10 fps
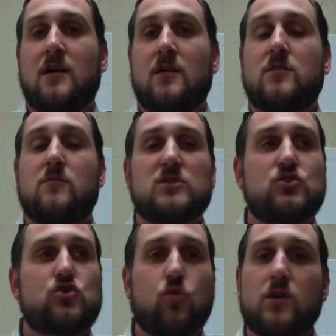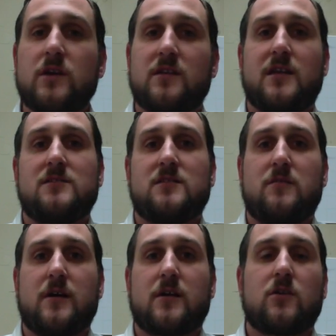The majority of the kids in
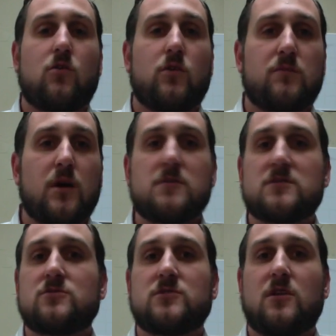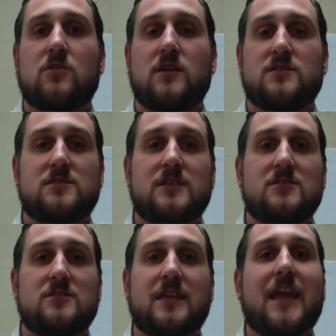America going to public schools all across this
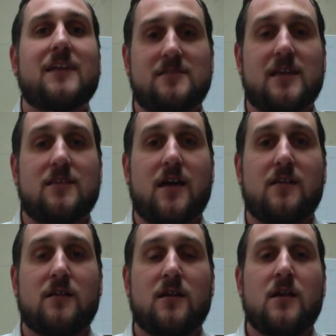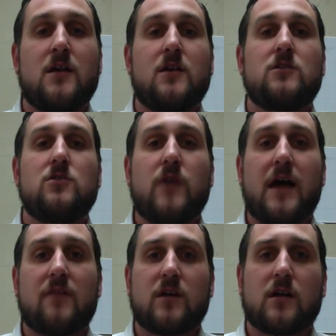nation can't say that. You
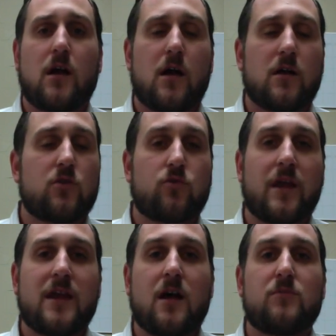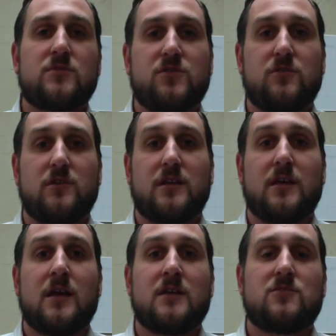have a great
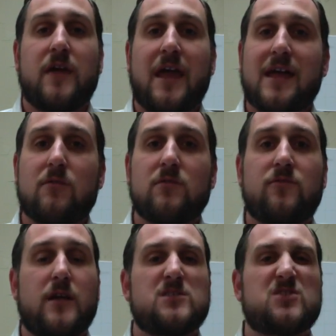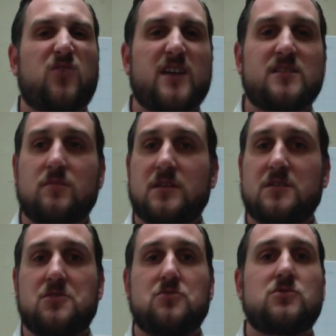opportunity to hang out with friends, try
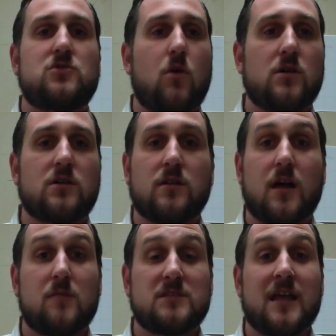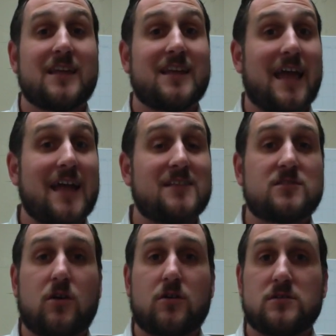something new, go to clubs, get a head
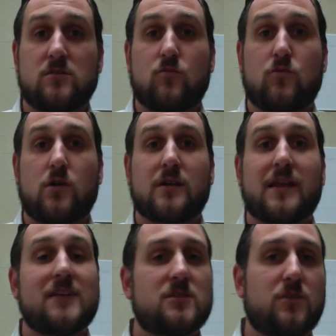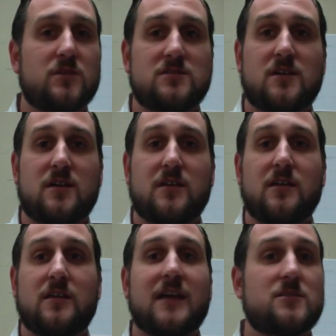start on some work, catch up on
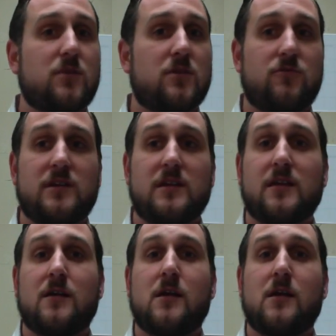studying, catch up on reading,